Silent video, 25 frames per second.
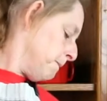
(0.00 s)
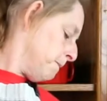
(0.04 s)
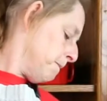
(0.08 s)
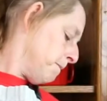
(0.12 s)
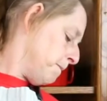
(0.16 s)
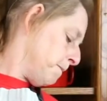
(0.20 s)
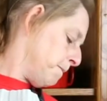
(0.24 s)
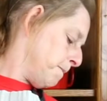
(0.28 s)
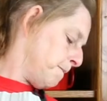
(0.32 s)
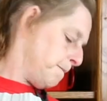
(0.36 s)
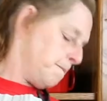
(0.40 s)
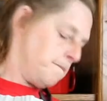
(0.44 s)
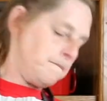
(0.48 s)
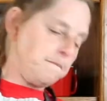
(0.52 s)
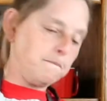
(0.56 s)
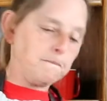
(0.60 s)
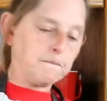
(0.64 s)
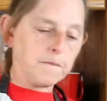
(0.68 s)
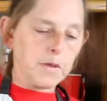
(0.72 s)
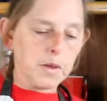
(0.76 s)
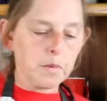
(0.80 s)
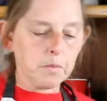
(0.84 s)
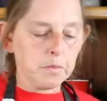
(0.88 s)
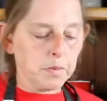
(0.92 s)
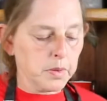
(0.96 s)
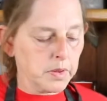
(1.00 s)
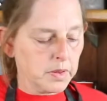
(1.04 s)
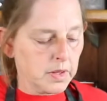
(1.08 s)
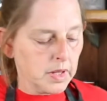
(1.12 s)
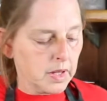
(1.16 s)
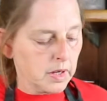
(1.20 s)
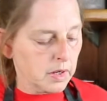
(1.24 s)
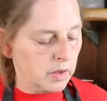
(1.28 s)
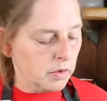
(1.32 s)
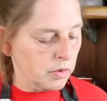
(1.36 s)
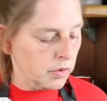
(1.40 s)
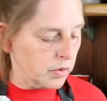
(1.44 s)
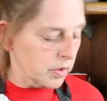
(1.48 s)
Put that
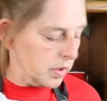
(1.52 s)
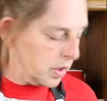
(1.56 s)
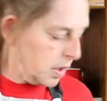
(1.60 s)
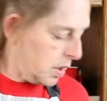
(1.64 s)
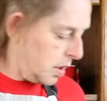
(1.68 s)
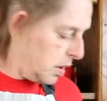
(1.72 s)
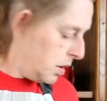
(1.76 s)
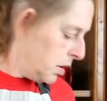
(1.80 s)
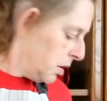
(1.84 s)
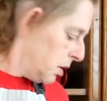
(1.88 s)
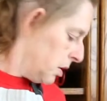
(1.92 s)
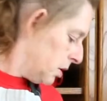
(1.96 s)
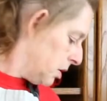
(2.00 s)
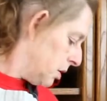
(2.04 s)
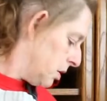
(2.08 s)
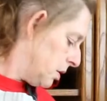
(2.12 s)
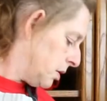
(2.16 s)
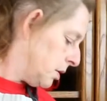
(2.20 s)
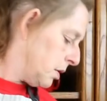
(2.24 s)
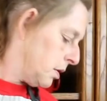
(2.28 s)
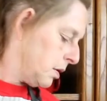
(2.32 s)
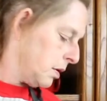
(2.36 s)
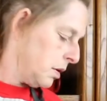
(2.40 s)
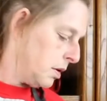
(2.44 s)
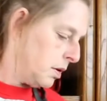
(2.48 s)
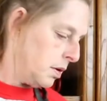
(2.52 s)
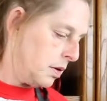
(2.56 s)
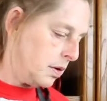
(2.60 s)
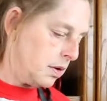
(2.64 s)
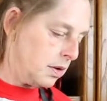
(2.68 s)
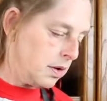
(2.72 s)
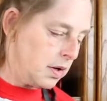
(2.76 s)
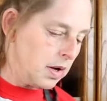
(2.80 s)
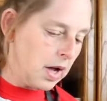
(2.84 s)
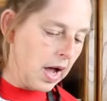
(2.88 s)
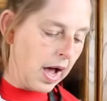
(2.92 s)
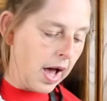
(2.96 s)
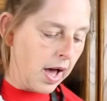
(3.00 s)
under there.
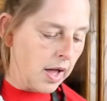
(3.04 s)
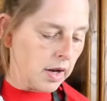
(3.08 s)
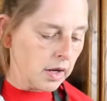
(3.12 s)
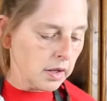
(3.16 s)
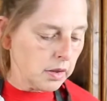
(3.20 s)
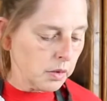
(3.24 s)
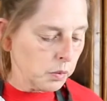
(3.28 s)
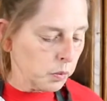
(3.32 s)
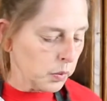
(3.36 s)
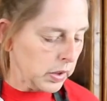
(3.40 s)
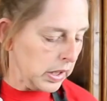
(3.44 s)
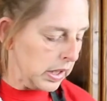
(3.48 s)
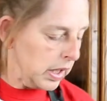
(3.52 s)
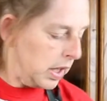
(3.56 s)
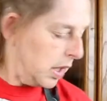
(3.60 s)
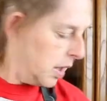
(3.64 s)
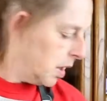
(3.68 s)
Out of the way.